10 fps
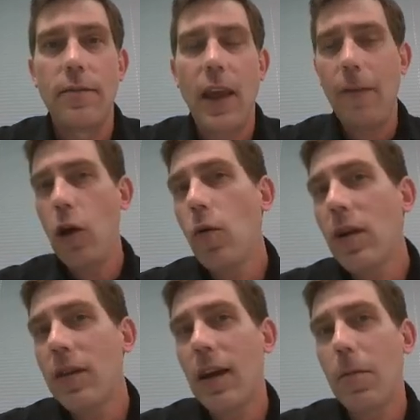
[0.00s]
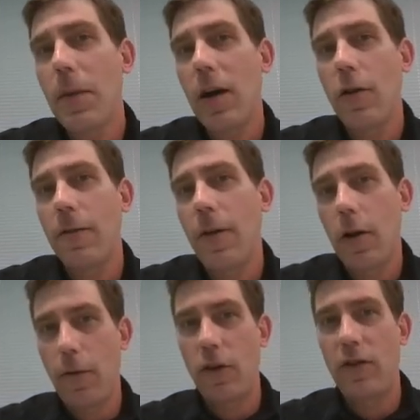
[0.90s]
If you were to think about your very
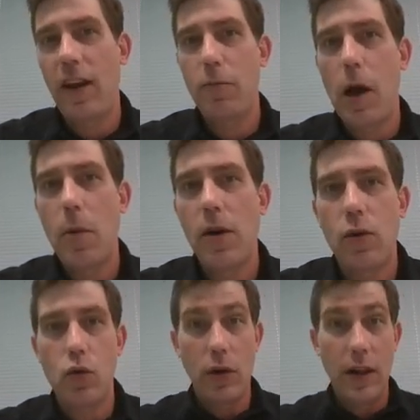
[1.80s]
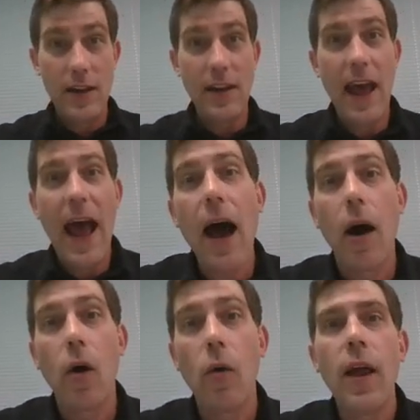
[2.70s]
first day of primary school
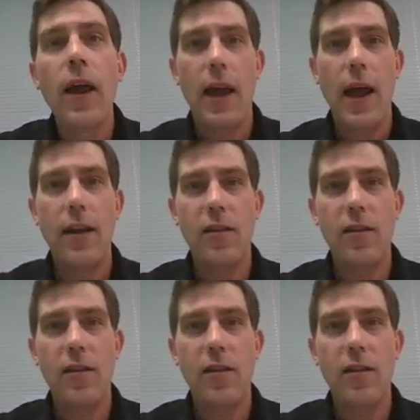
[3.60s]
now and